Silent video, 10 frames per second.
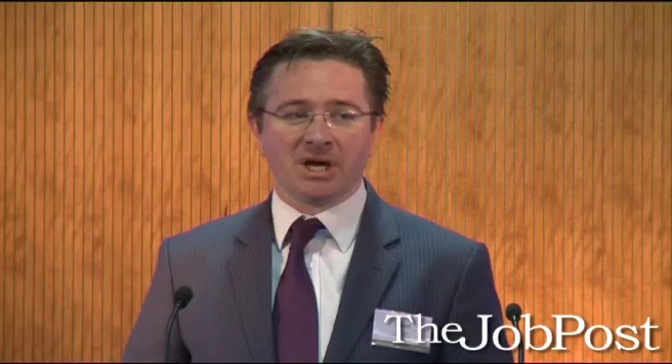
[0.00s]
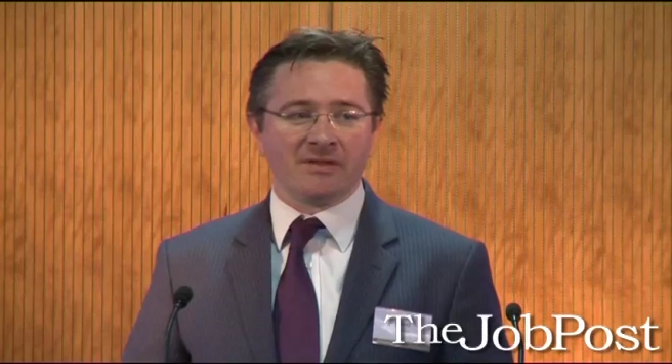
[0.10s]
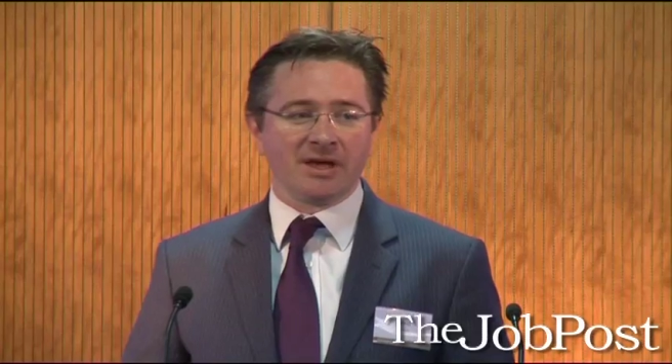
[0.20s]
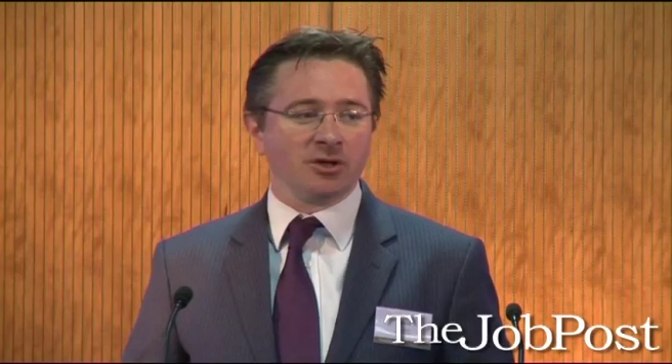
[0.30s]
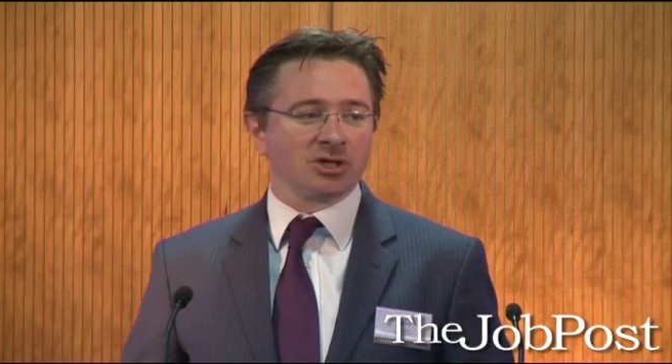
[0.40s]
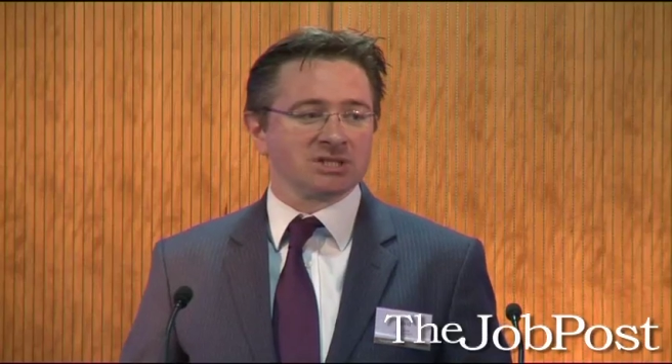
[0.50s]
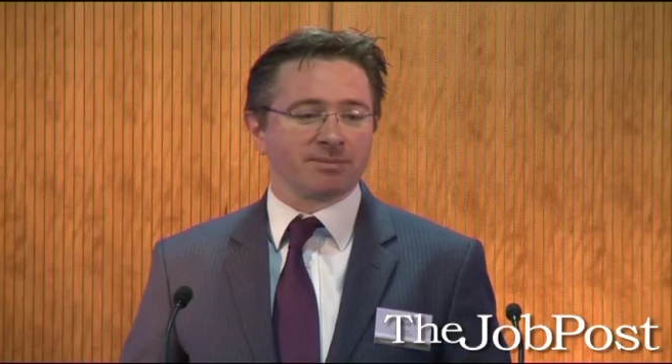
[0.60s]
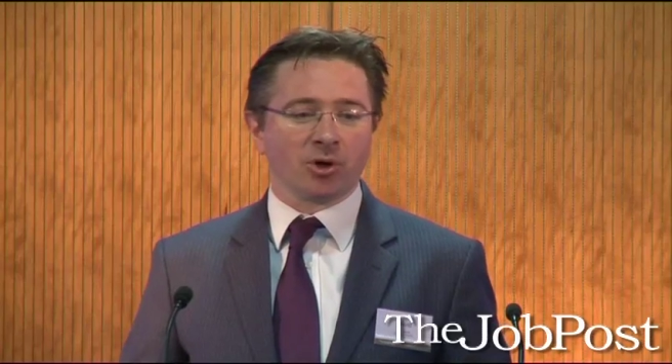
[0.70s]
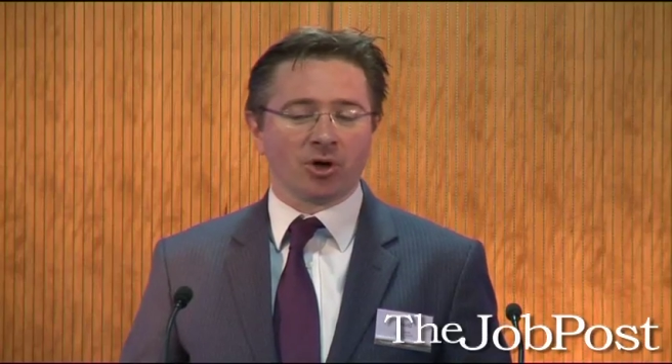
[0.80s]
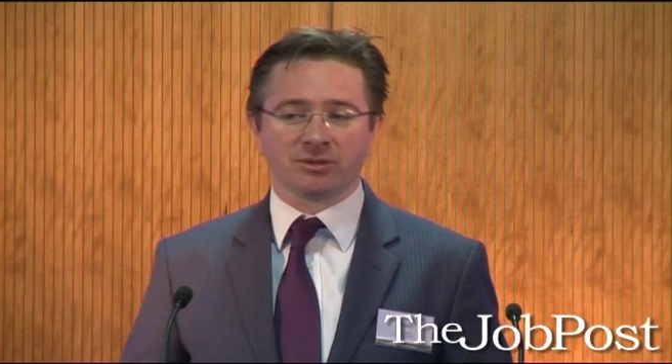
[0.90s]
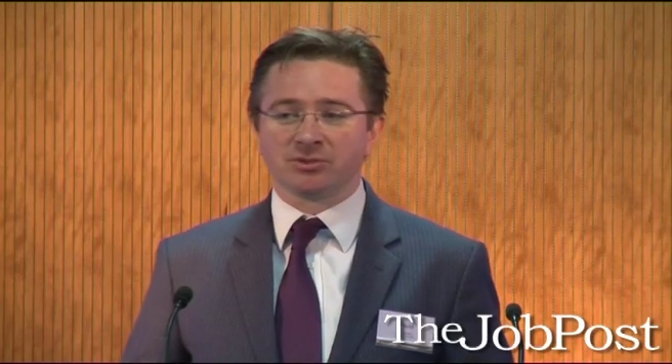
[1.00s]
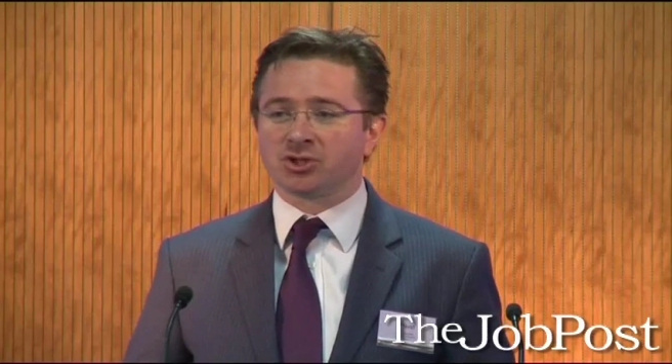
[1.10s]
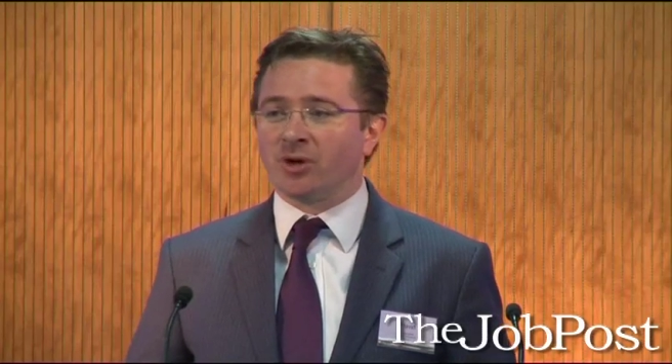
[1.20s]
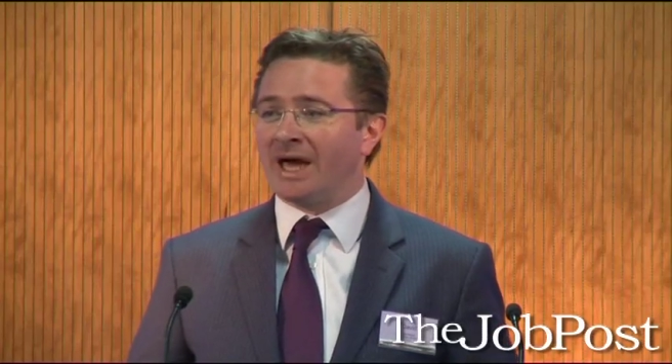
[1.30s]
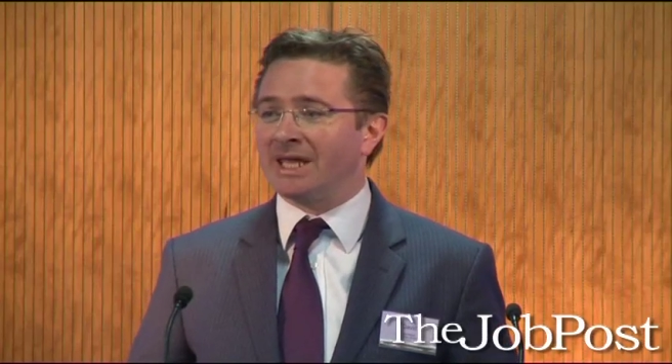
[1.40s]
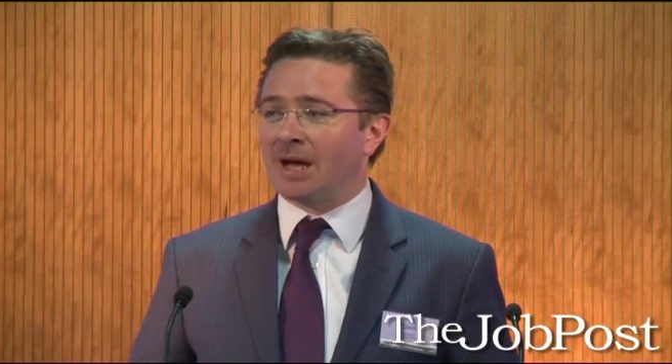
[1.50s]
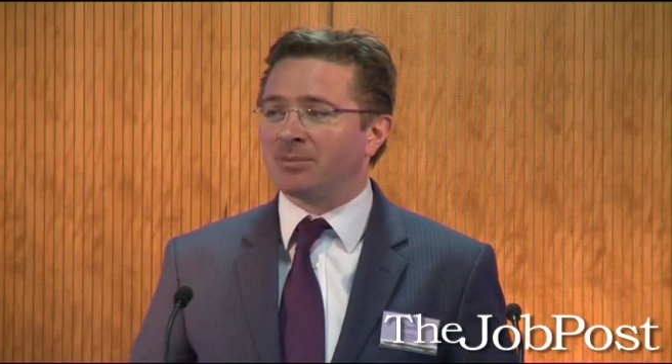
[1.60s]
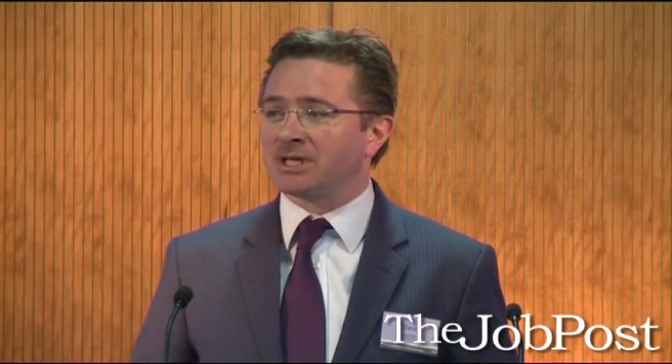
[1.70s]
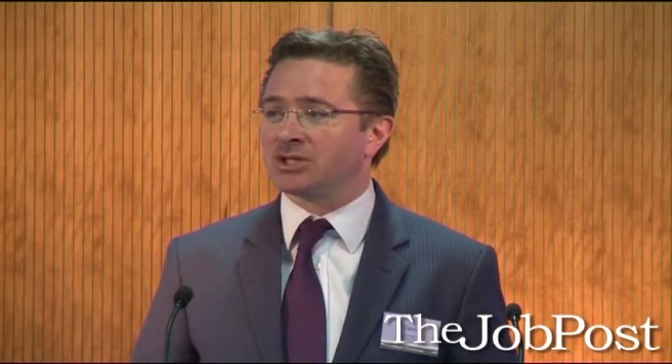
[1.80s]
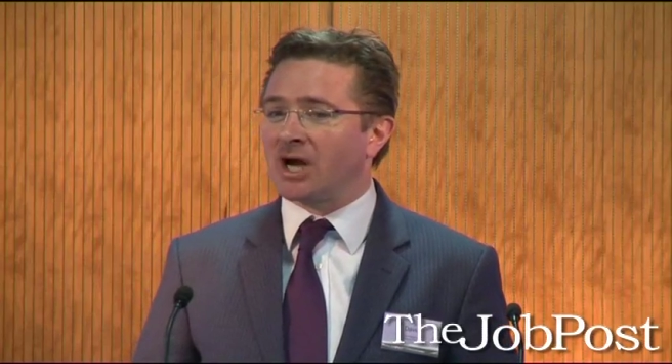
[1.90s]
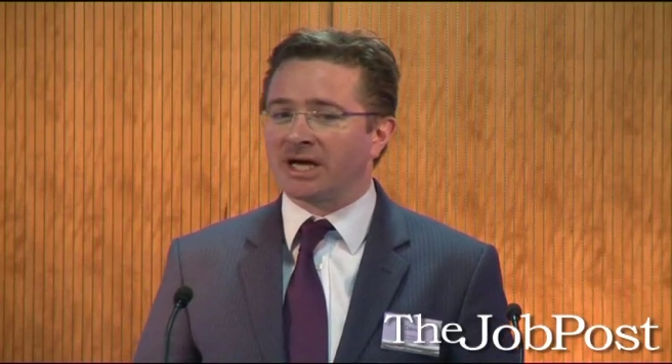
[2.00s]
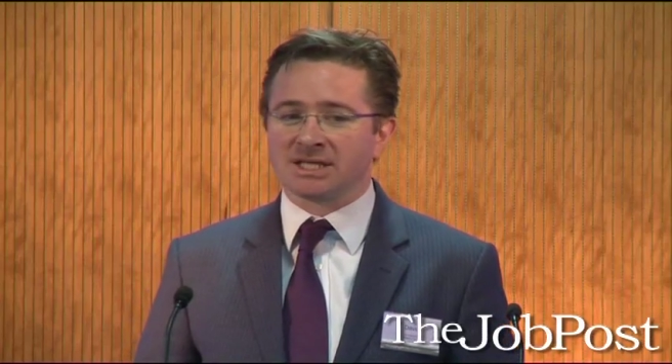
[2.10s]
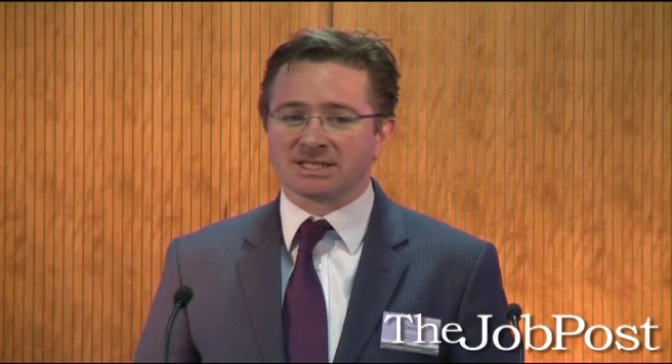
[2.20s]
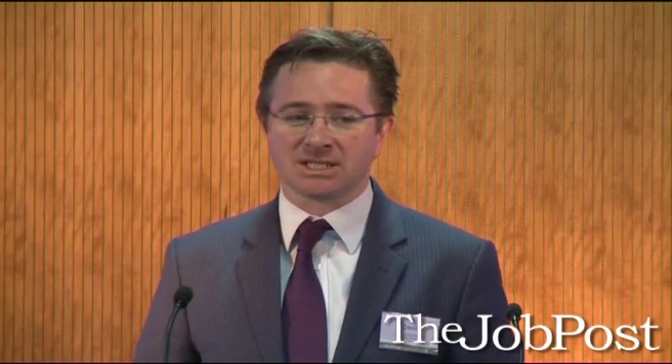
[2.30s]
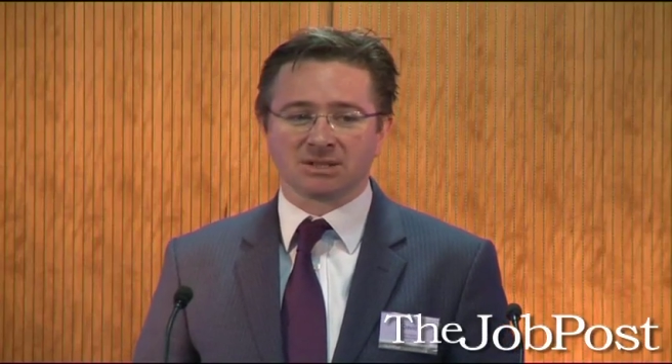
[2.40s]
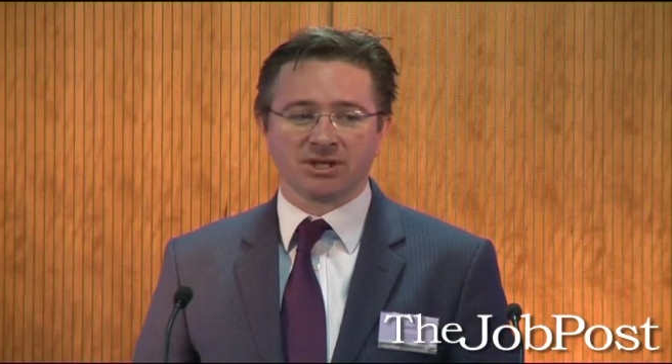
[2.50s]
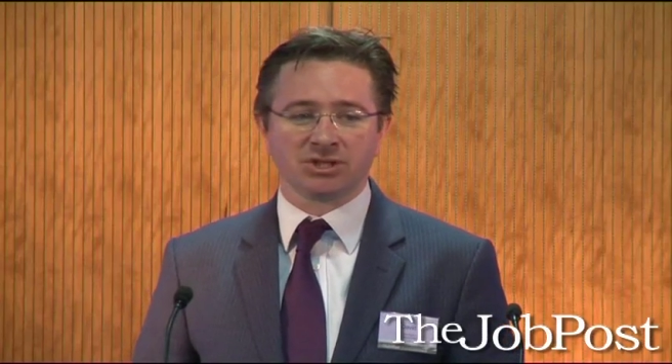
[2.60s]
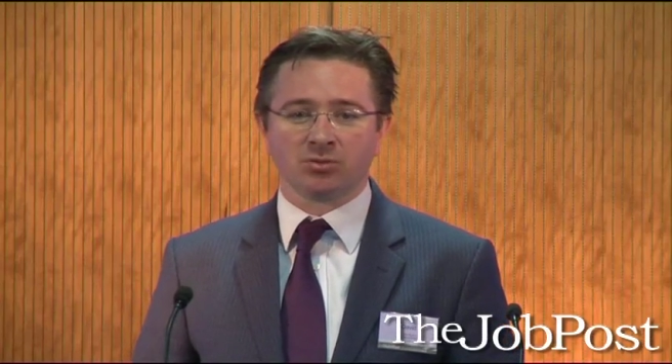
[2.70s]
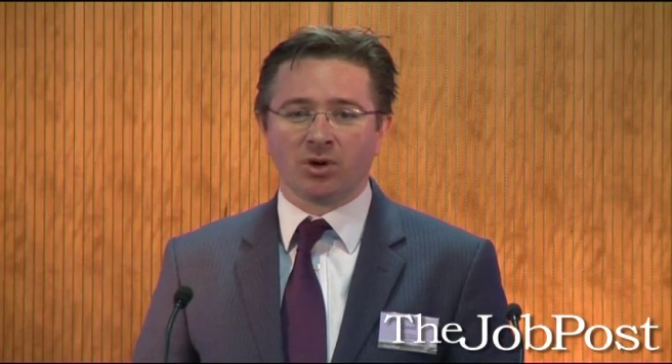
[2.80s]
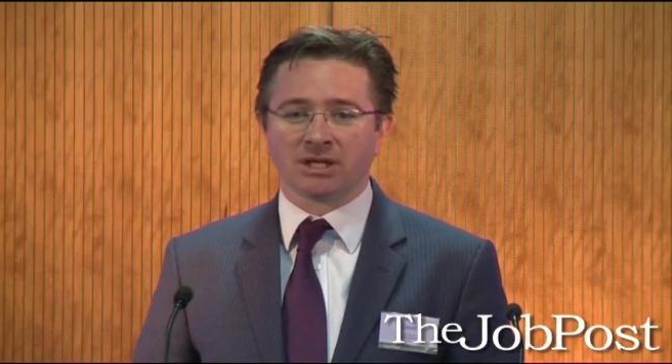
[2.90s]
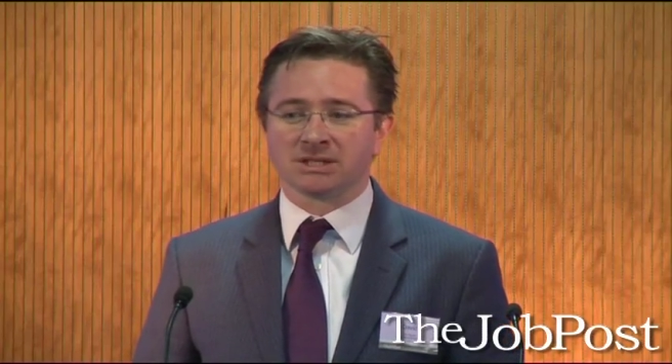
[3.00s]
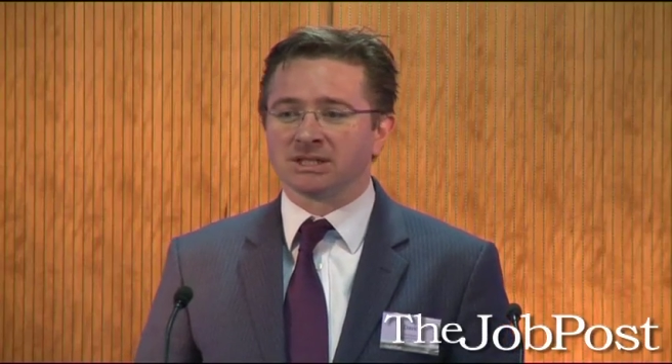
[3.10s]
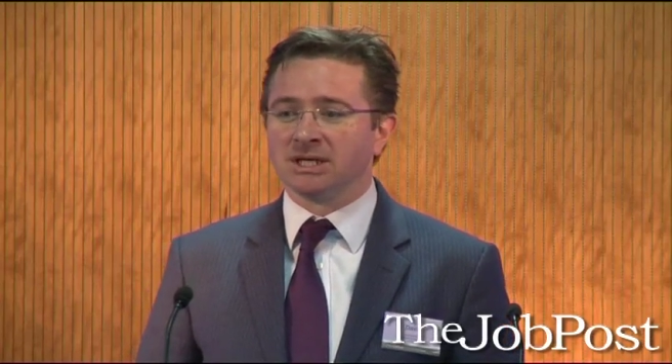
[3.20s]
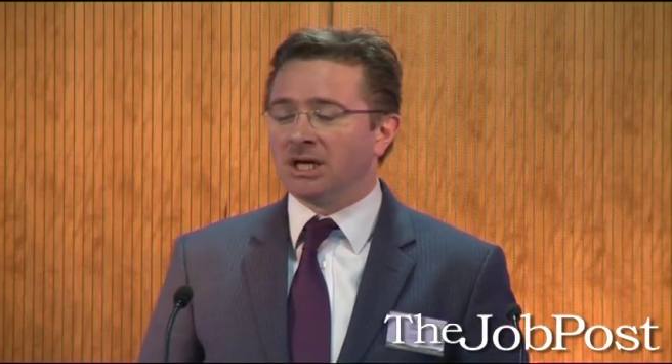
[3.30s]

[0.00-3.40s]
and then you can deploy them through any applicant tracking system that you want.